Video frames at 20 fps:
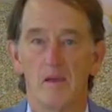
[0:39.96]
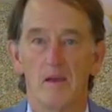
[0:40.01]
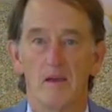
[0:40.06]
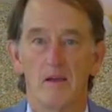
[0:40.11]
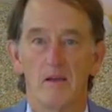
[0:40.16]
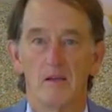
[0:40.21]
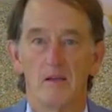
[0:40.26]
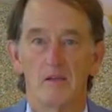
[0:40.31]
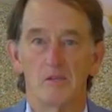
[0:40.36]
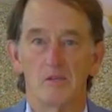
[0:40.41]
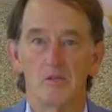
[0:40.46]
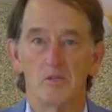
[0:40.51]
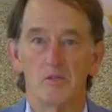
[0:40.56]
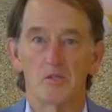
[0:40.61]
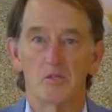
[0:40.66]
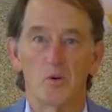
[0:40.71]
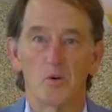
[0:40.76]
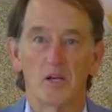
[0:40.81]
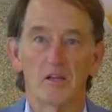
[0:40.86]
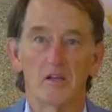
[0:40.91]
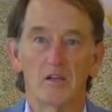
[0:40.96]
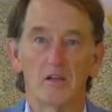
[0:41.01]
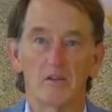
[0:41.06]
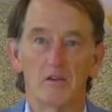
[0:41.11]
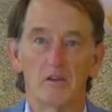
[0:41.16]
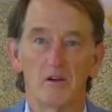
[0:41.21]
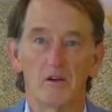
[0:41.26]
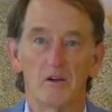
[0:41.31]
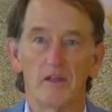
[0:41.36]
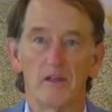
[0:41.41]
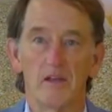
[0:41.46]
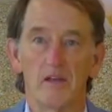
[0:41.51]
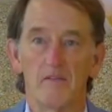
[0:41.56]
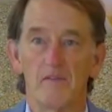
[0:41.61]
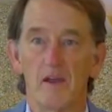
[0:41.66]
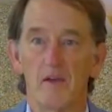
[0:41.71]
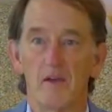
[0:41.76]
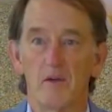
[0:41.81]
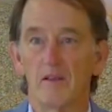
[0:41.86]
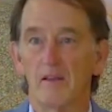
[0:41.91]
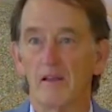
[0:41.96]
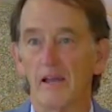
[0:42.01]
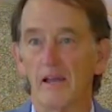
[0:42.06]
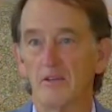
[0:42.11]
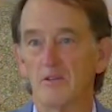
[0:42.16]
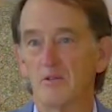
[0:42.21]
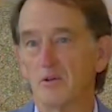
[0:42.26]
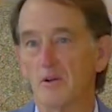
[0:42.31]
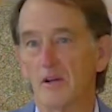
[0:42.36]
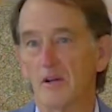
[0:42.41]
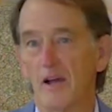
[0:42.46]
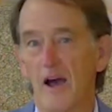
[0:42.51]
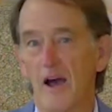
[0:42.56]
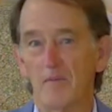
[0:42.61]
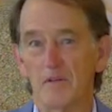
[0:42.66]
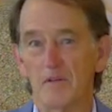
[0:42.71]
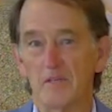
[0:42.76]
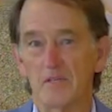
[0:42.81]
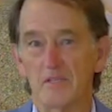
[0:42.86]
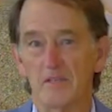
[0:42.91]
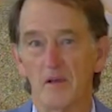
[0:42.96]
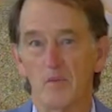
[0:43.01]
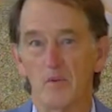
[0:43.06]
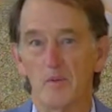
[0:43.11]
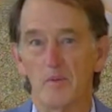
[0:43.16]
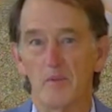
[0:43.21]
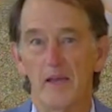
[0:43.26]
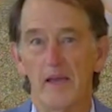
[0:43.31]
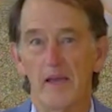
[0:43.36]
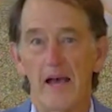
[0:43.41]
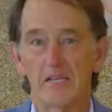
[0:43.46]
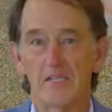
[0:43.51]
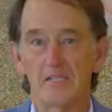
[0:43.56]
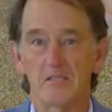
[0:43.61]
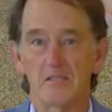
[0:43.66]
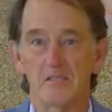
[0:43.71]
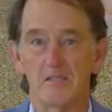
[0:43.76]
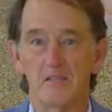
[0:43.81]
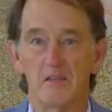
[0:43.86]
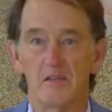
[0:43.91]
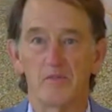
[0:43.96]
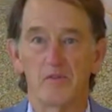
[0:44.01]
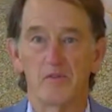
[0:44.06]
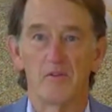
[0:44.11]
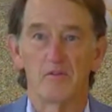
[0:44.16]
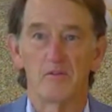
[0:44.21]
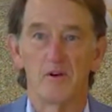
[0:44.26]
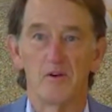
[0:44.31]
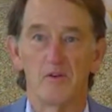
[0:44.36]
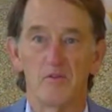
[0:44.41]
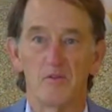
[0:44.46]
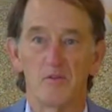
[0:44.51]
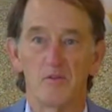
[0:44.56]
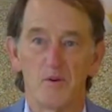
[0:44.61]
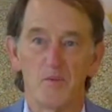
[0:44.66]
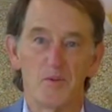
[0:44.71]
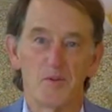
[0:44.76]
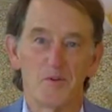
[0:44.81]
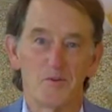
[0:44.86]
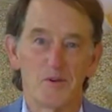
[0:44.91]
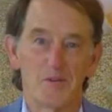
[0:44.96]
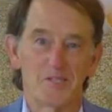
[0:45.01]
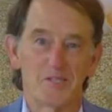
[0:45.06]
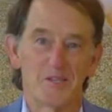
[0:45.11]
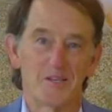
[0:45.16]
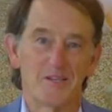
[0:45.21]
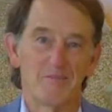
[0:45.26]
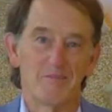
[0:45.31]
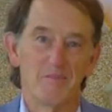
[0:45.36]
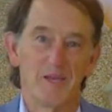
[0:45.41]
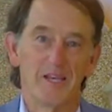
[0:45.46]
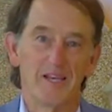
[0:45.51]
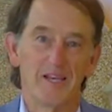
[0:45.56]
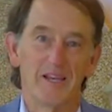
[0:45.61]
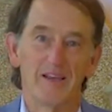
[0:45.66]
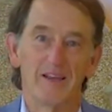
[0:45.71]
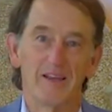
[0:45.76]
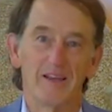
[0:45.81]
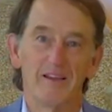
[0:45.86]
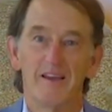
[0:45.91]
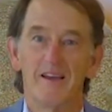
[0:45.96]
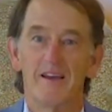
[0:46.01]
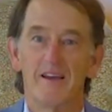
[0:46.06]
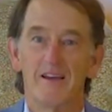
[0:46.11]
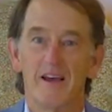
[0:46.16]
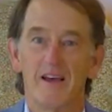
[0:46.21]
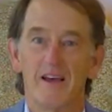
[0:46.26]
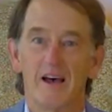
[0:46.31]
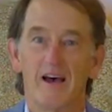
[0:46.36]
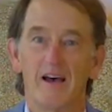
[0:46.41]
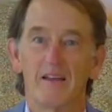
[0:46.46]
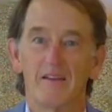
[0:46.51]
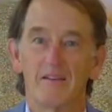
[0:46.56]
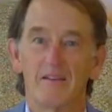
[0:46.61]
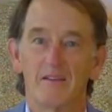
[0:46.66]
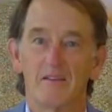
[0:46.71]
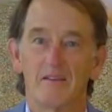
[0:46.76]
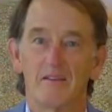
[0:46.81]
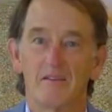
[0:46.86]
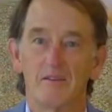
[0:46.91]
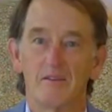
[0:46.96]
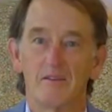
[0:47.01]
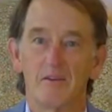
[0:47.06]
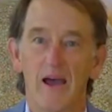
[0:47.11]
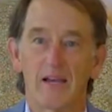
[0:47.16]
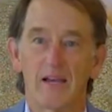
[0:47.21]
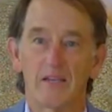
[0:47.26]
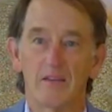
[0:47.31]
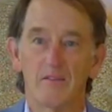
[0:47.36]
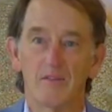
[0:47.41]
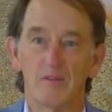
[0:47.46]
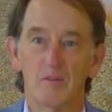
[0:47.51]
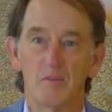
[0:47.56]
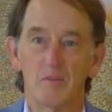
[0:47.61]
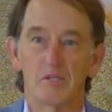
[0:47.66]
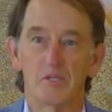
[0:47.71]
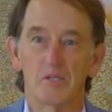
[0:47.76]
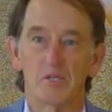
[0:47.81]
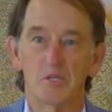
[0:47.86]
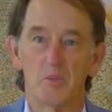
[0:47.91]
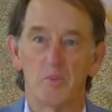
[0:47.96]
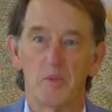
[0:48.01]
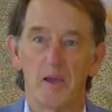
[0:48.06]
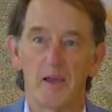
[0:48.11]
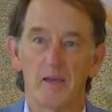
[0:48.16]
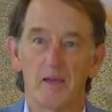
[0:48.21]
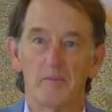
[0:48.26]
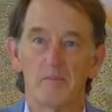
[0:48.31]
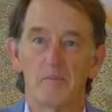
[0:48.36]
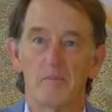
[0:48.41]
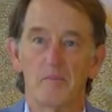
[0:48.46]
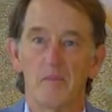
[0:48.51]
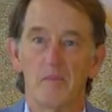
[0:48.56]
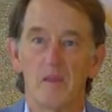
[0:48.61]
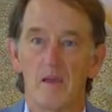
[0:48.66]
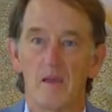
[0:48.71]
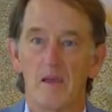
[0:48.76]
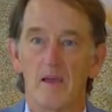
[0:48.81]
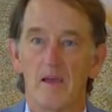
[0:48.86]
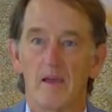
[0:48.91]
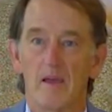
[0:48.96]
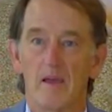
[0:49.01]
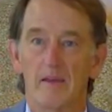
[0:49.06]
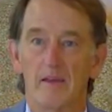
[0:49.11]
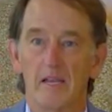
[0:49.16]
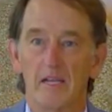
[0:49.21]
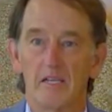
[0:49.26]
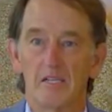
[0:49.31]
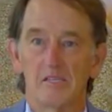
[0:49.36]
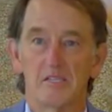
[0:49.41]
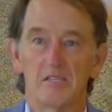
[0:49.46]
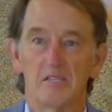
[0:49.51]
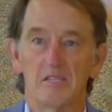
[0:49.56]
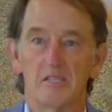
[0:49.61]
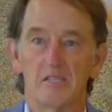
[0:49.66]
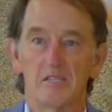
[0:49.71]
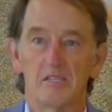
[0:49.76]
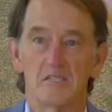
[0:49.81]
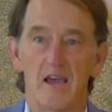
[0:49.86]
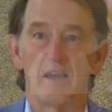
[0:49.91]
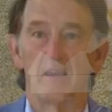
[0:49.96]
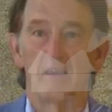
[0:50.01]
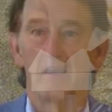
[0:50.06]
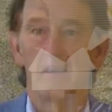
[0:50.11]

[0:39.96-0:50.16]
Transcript: Students quickly learned that if they were late to a conference, they would be asked to sit in the front row of the room with the rest of the meeting to actively participate. Needless to say,